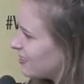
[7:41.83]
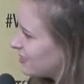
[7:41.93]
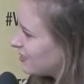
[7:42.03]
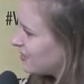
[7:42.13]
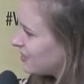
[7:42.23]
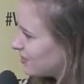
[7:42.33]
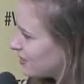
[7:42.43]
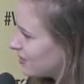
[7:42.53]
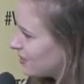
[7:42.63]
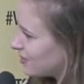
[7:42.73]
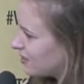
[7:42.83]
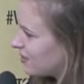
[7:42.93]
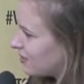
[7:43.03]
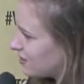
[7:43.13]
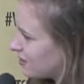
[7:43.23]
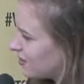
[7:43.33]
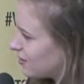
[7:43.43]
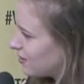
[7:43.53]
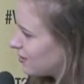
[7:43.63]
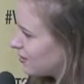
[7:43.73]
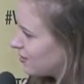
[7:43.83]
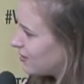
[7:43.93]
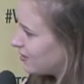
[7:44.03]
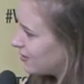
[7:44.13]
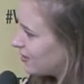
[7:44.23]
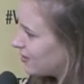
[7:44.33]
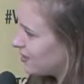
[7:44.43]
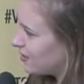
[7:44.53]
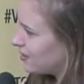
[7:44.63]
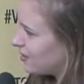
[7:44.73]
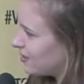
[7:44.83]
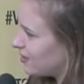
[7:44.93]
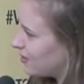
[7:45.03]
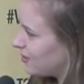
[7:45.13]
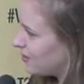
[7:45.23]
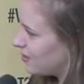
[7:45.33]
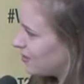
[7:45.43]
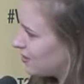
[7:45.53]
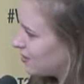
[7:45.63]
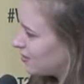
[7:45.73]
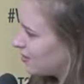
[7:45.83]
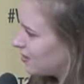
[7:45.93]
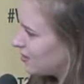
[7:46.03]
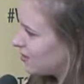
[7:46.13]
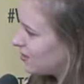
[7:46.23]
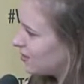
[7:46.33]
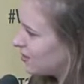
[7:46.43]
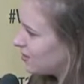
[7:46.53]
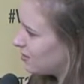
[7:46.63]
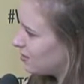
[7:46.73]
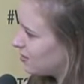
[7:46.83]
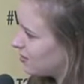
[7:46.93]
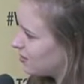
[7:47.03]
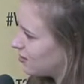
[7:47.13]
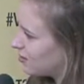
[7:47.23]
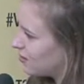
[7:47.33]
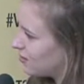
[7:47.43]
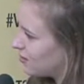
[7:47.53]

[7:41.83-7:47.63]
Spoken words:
(not speaking)